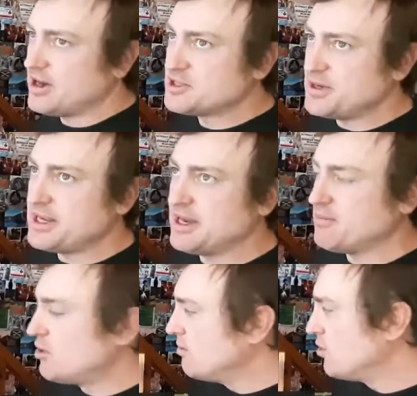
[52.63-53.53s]
as we get
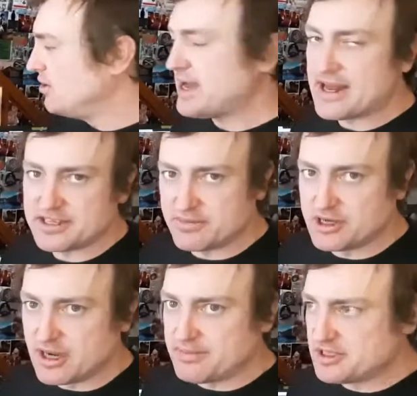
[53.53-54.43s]
more and more data,
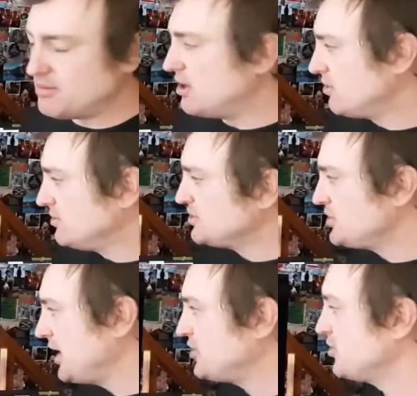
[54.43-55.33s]
sometimes the models
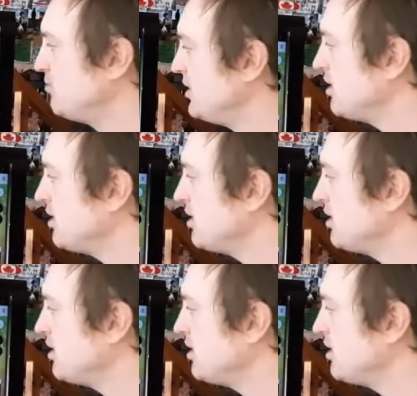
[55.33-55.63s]
change a little bit.